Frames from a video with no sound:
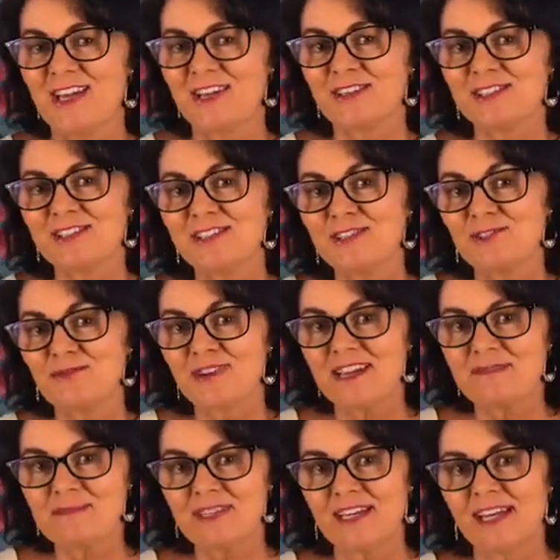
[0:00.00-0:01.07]
Because the
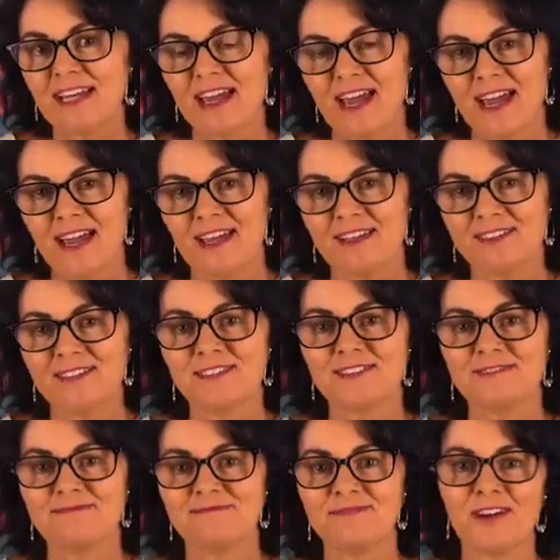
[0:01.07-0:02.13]
dream that I had
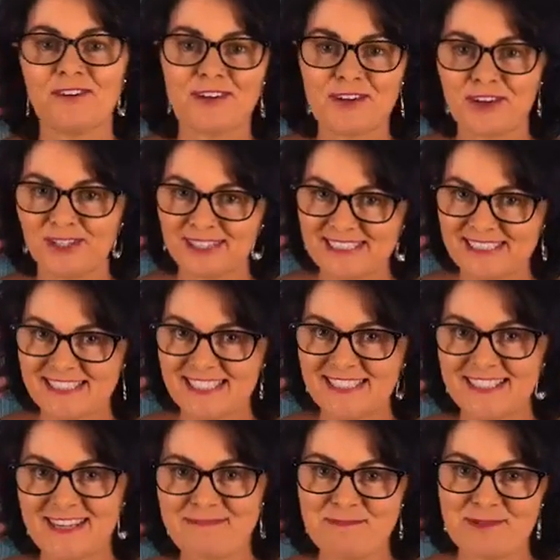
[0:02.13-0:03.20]
very early
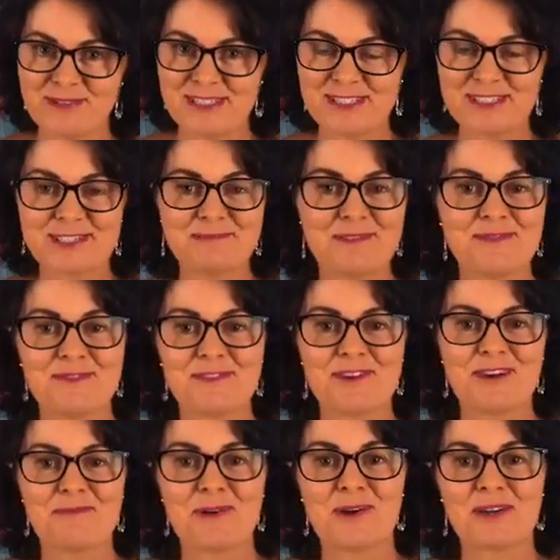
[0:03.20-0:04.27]
Saturday morning, just before
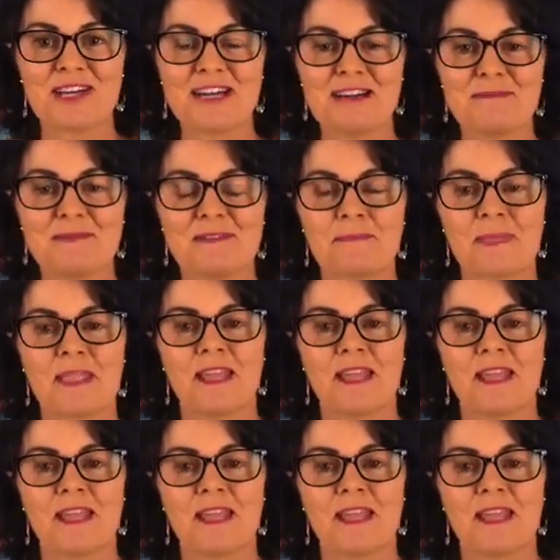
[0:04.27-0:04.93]
I woke up,